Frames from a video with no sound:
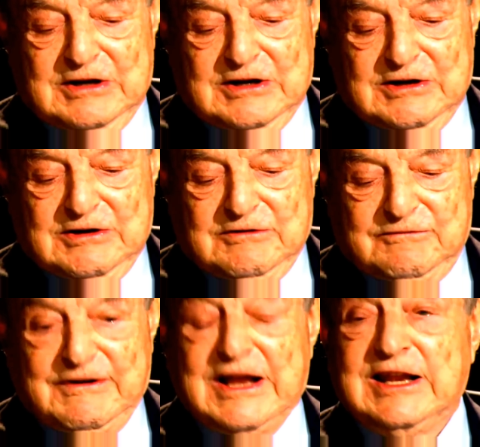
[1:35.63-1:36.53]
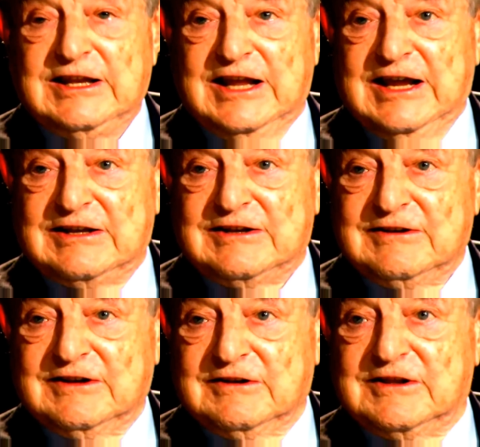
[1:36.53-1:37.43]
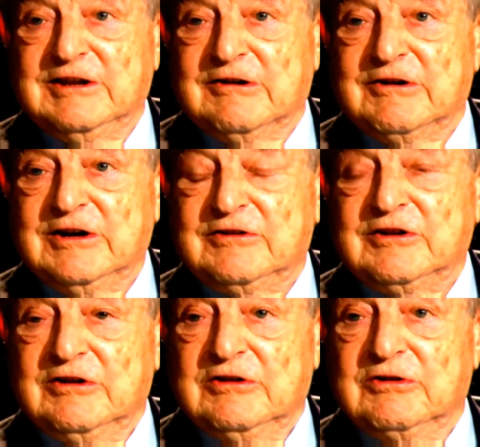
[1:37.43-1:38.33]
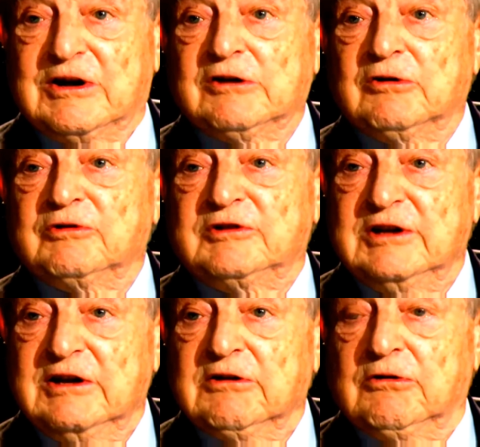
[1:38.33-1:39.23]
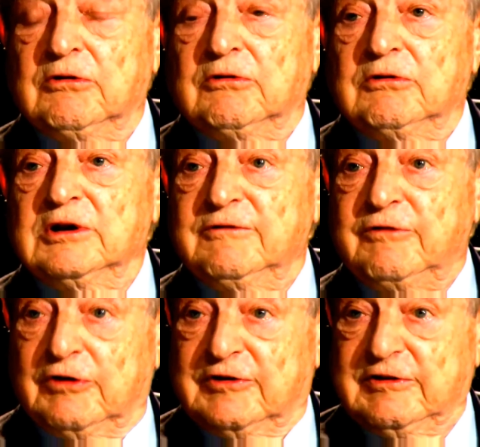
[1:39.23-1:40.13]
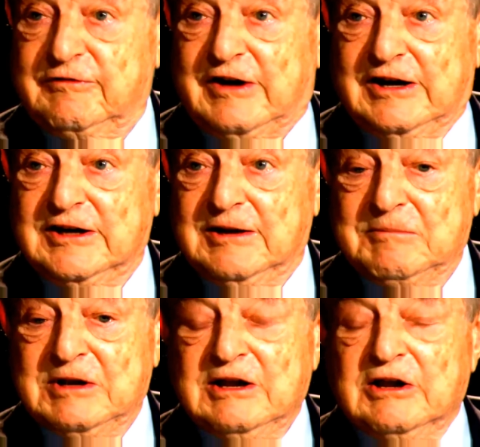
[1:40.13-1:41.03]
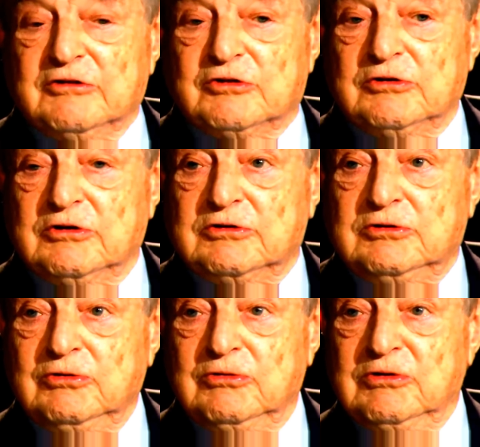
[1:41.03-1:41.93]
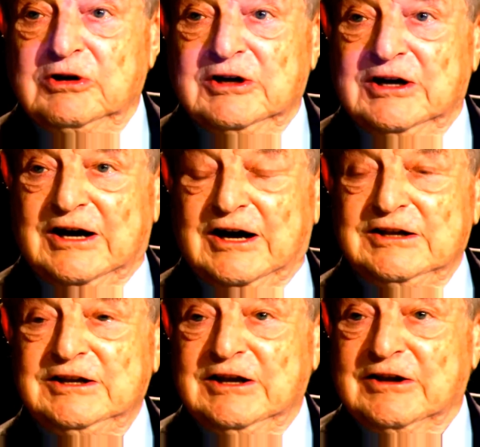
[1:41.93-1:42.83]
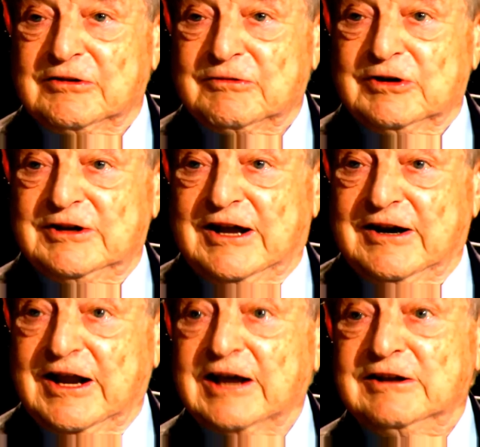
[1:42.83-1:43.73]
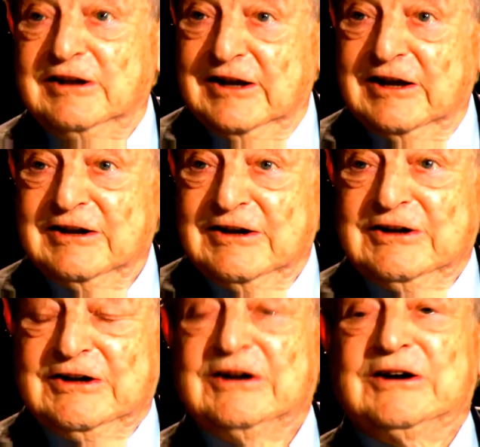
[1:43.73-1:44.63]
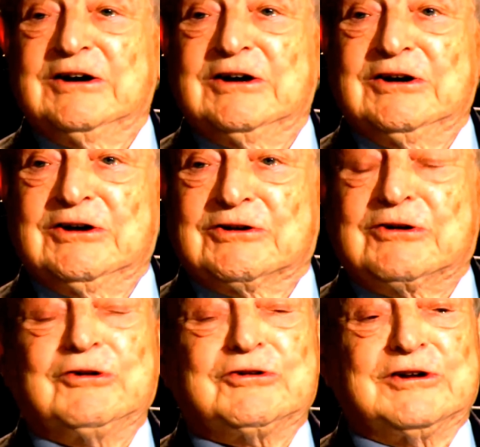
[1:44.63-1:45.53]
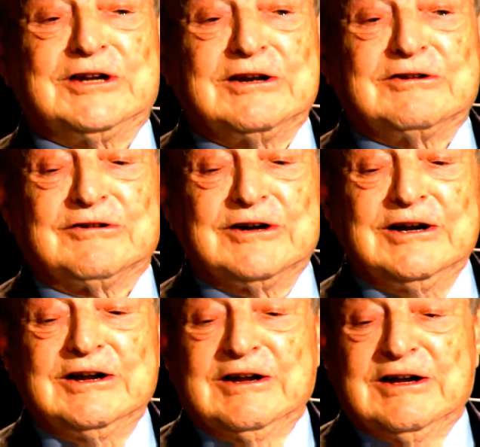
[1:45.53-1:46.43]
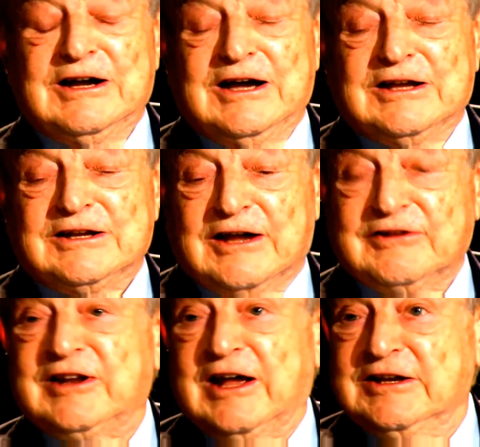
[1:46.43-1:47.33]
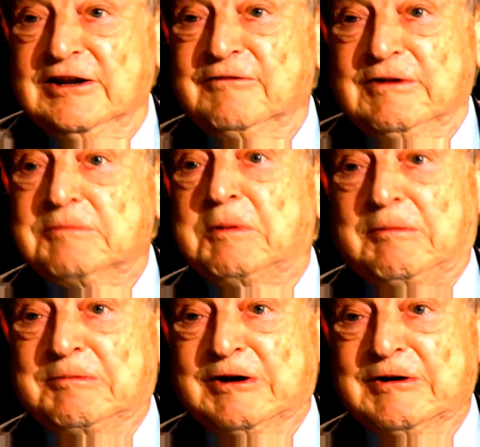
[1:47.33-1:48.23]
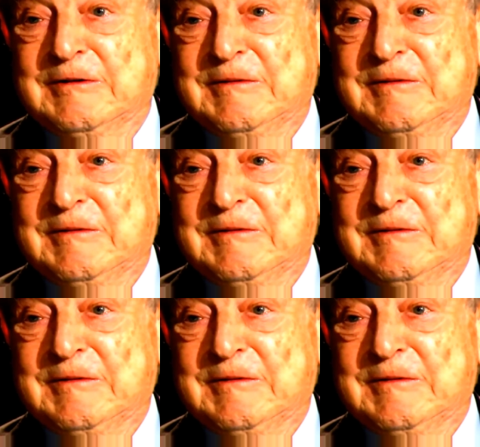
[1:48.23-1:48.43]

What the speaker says: validate theories. You can only falsify them. So the two ideas were directly contradictory, and I sided with Popper.